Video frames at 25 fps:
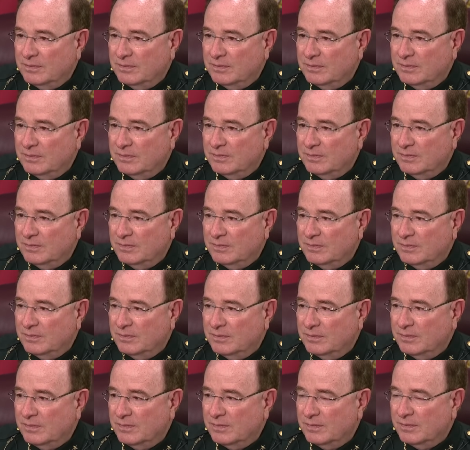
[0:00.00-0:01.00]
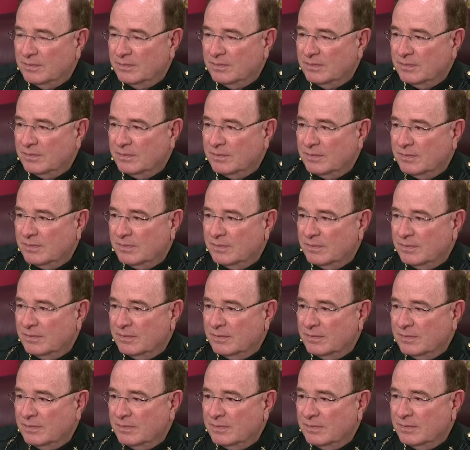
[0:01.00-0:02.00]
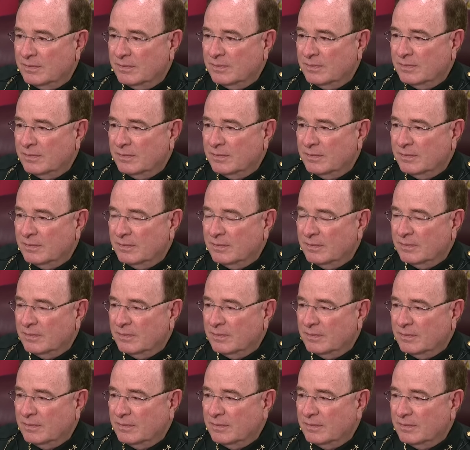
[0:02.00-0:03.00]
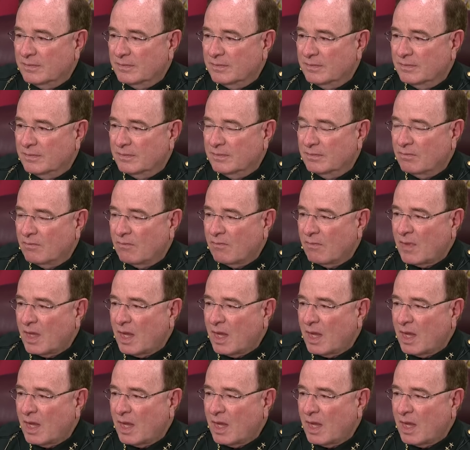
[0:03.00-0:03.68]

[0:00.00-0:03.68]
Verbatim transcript: can you remember another case like this where a baby was left in the woods?